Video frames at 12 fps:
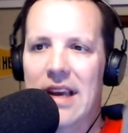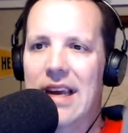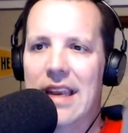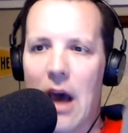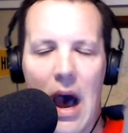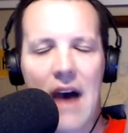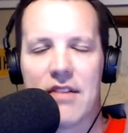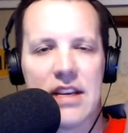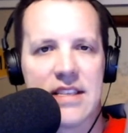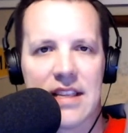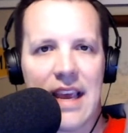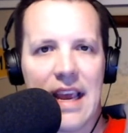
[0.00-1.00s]
Now,
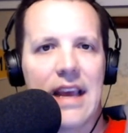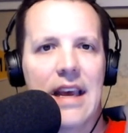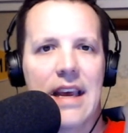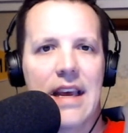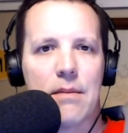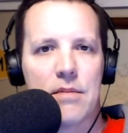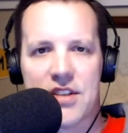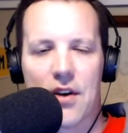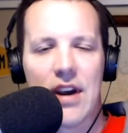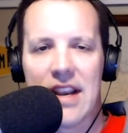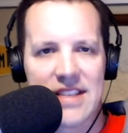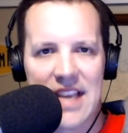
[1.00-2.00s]
obviously,
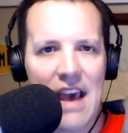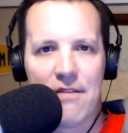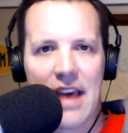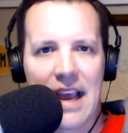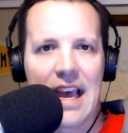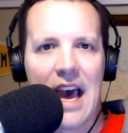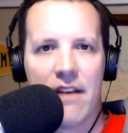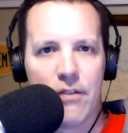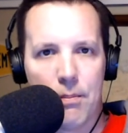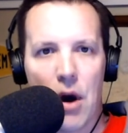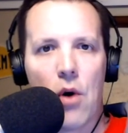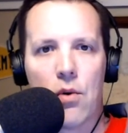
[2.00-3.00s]
Missouri doesn't have that kind of
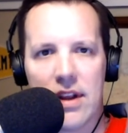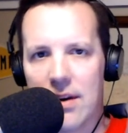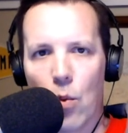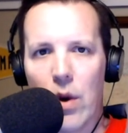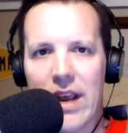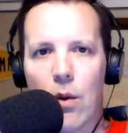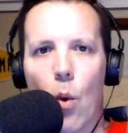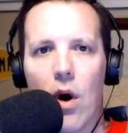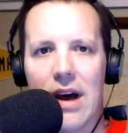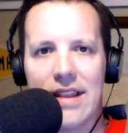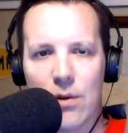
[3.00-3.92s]
opponent in week one.